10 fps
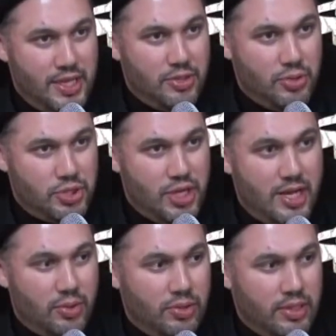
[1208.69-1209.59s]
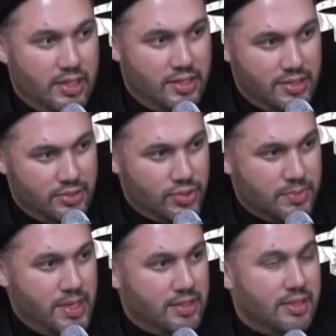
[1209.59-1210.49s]
you're Sha'ir Allah. Let's
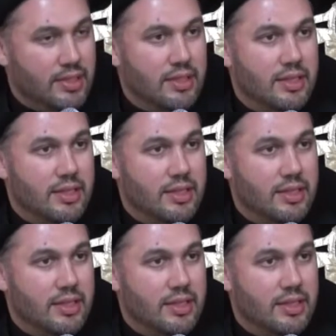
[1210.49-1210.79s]
respect that.